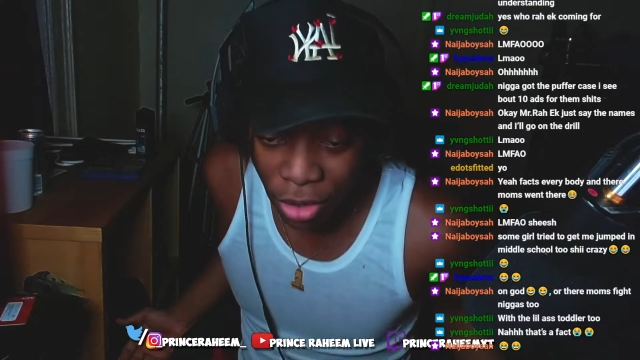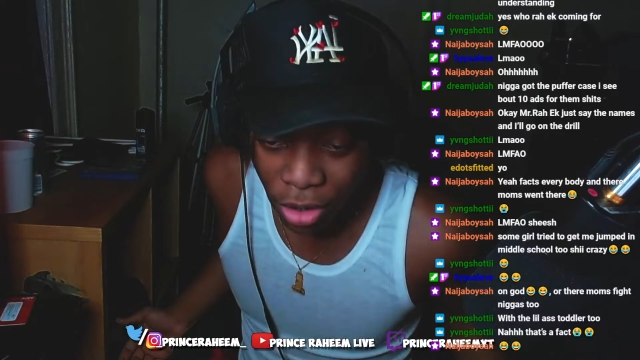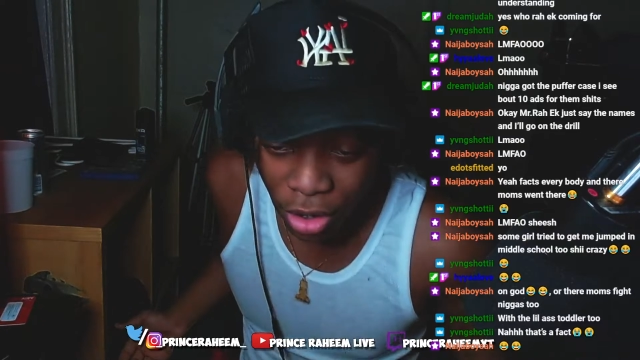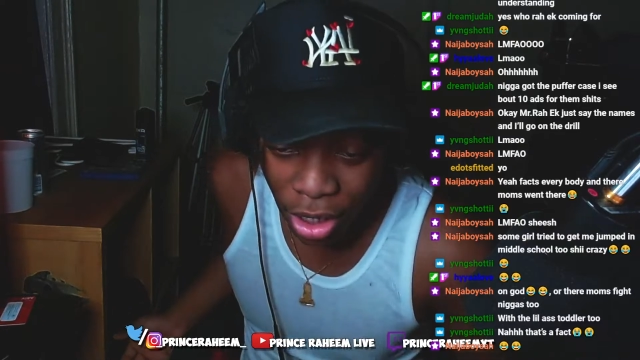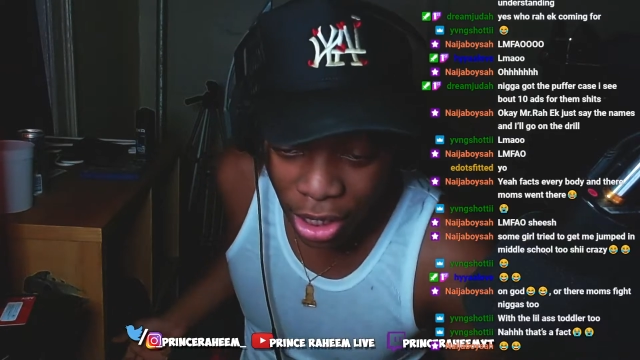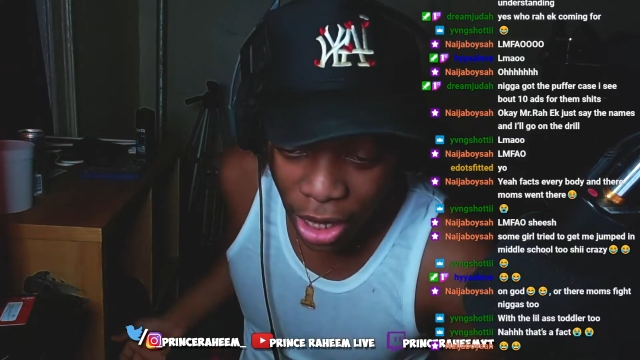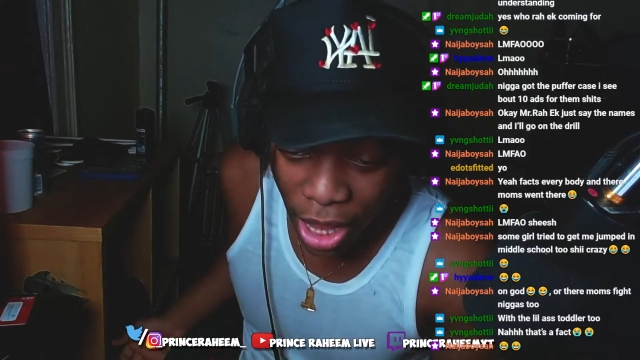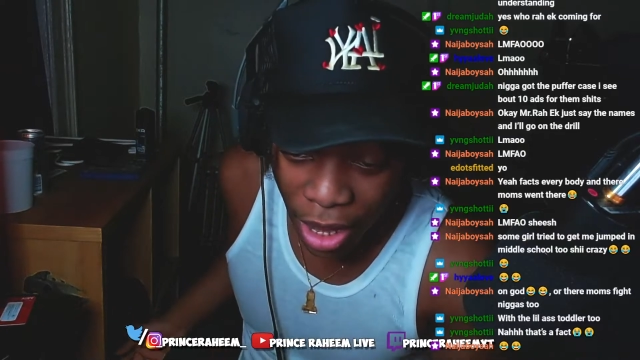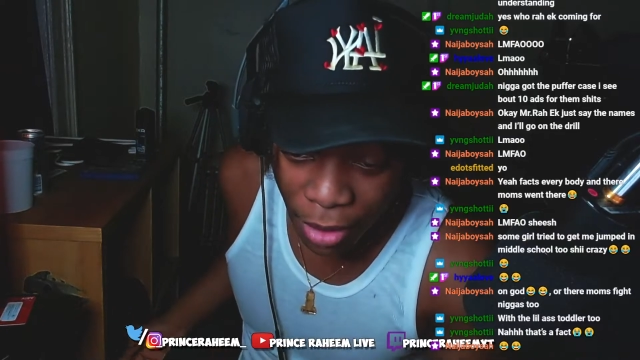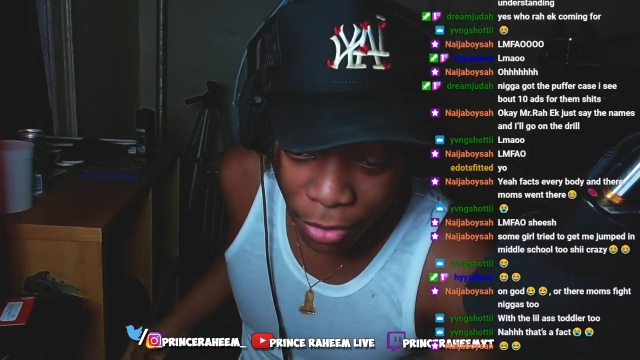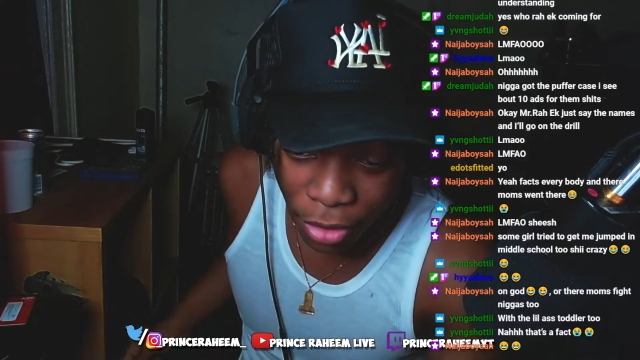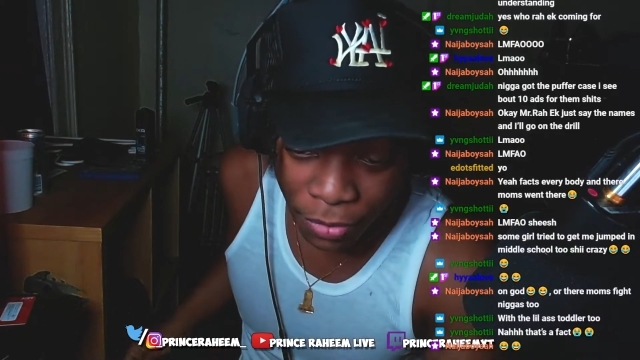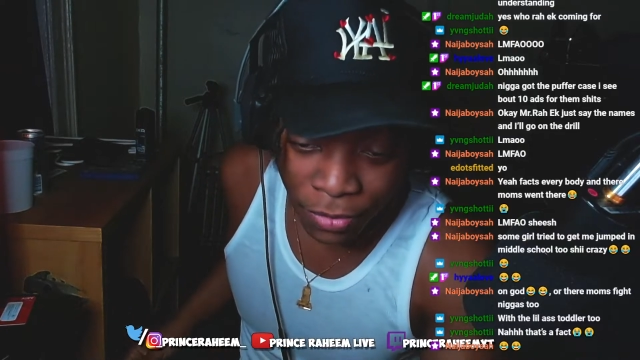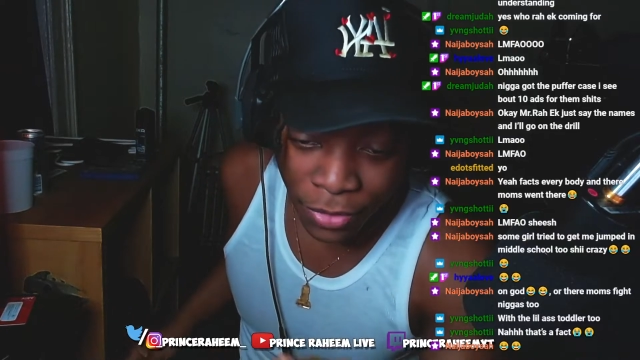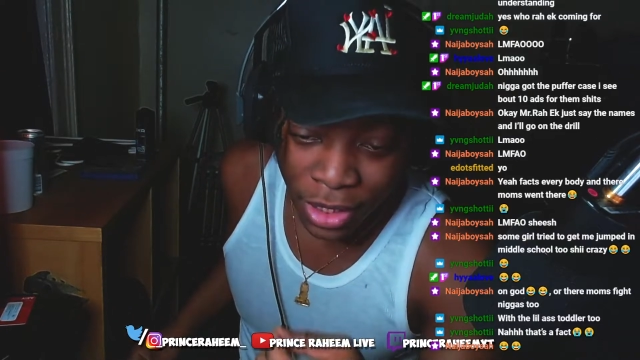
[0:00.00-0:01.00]
Oh, God,
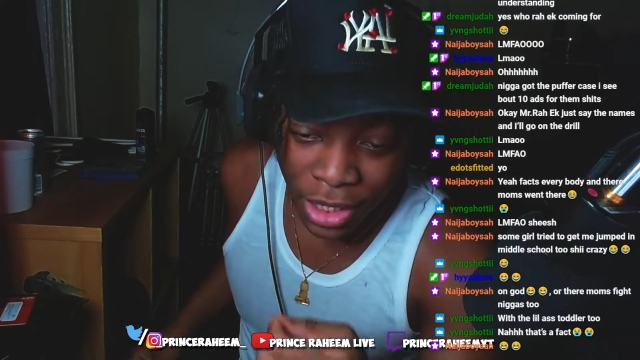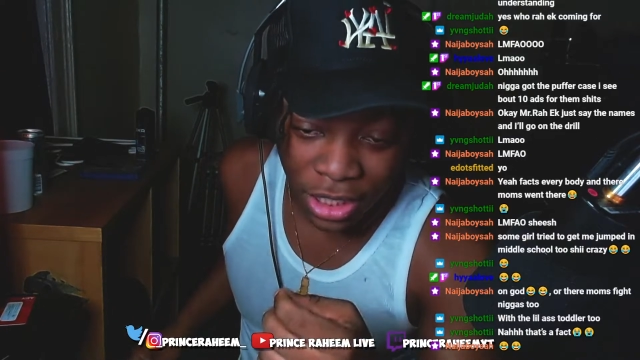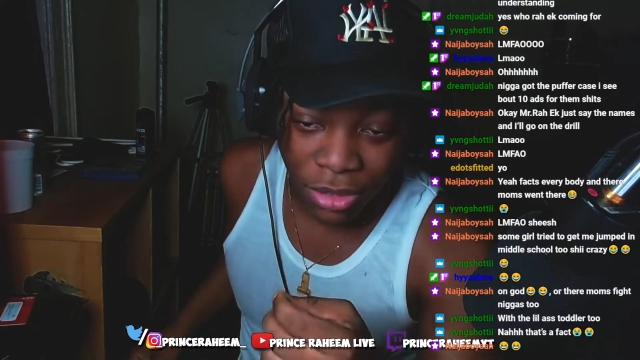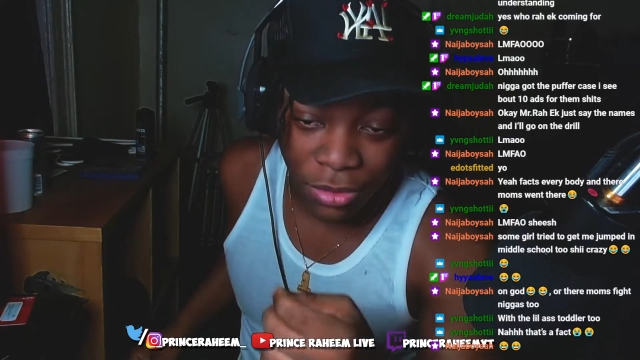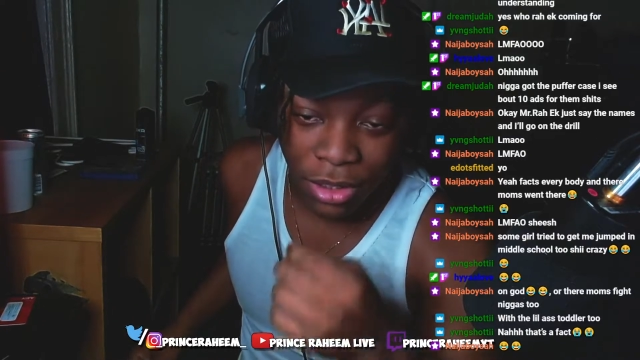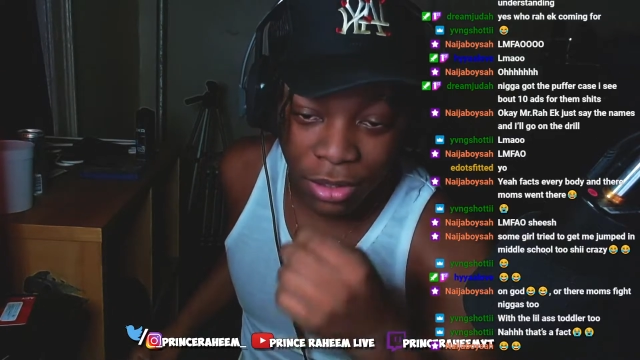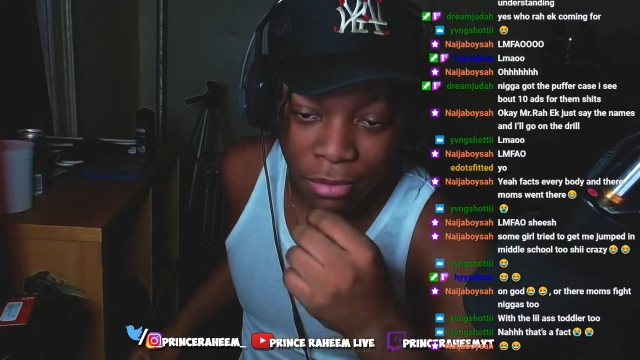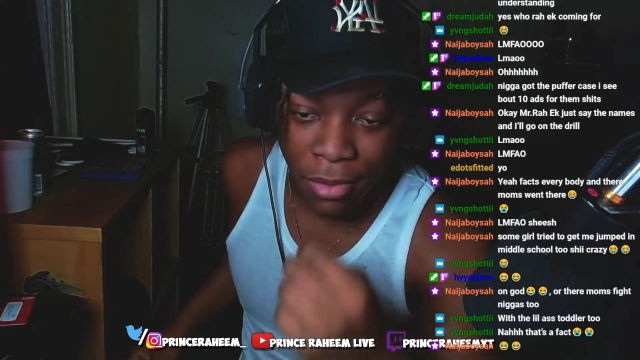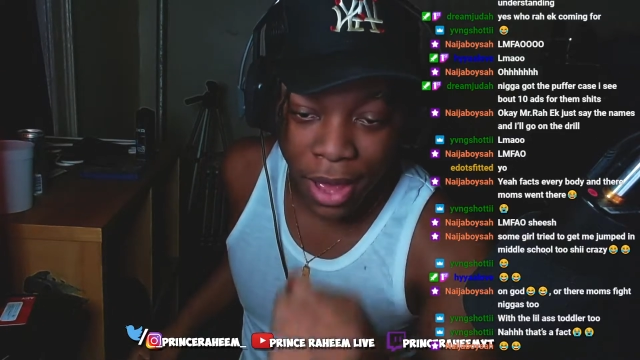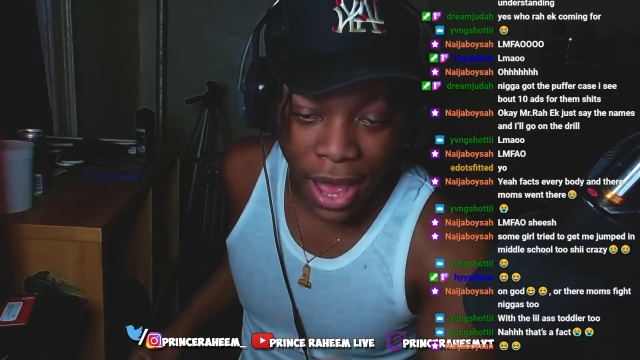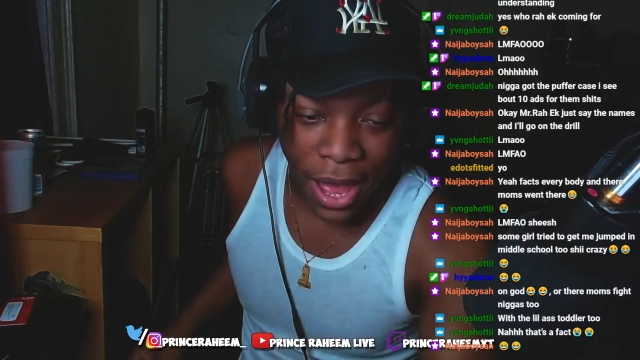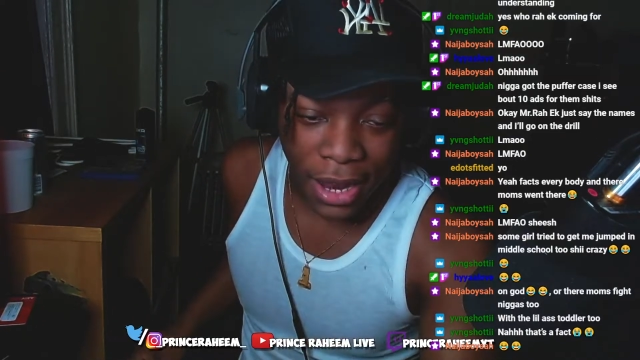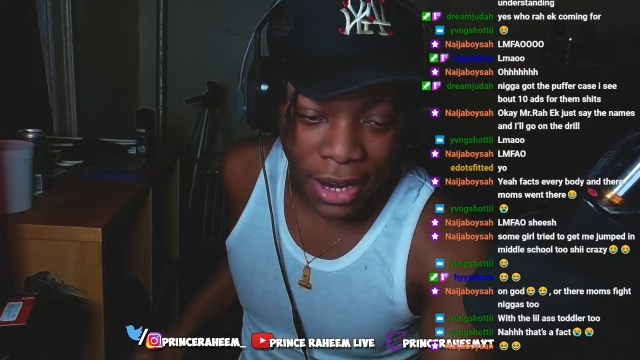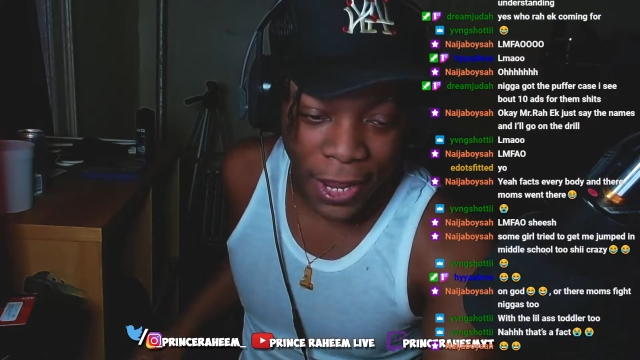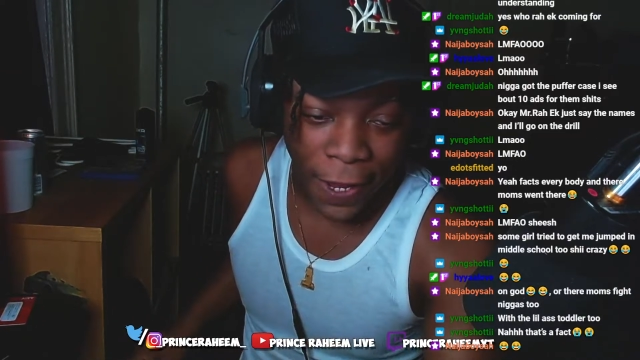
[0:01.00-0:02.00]
bro. That shit was
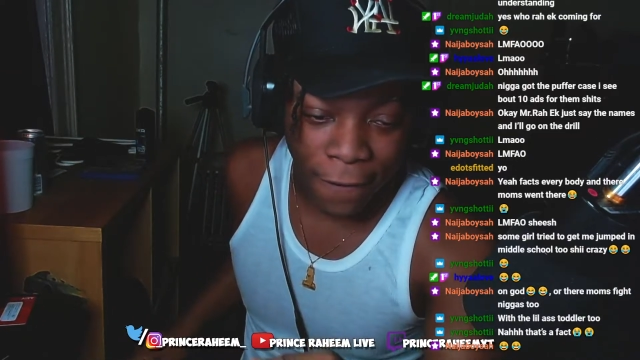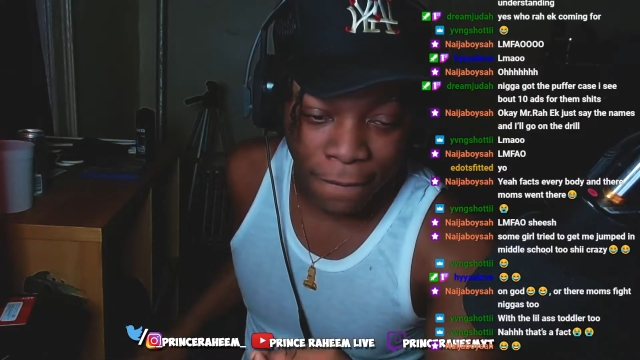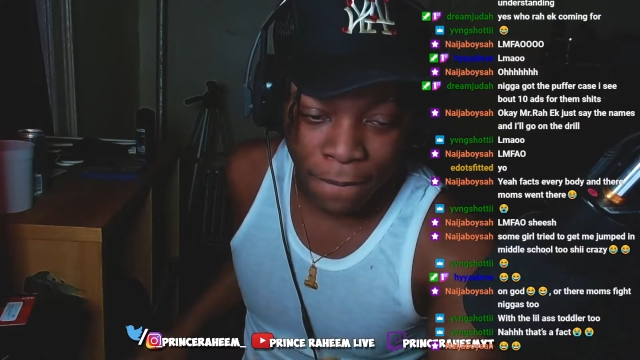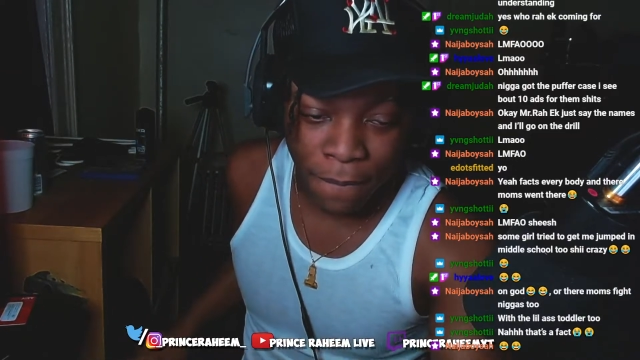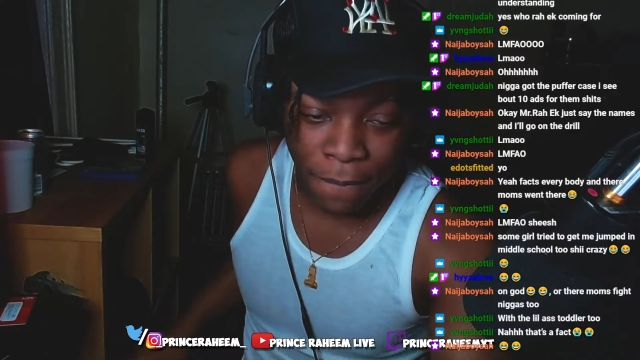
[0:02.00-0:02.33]
mad, like,